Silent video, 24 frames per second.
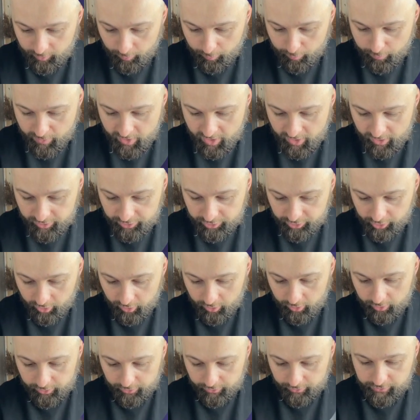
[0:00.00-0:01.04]
merge
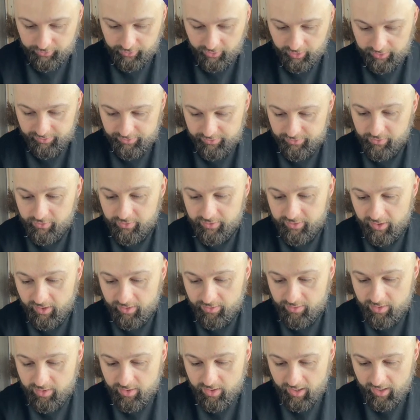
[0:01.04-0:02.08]
all those hearts
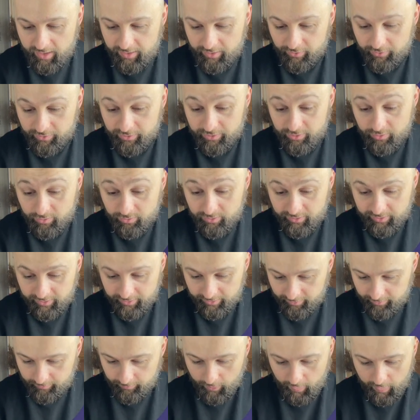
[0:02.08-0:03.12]
together, and on a new
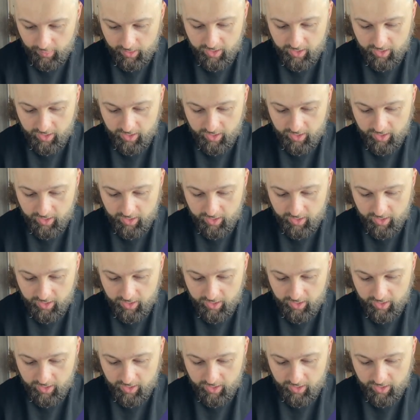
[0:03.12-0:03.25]
layer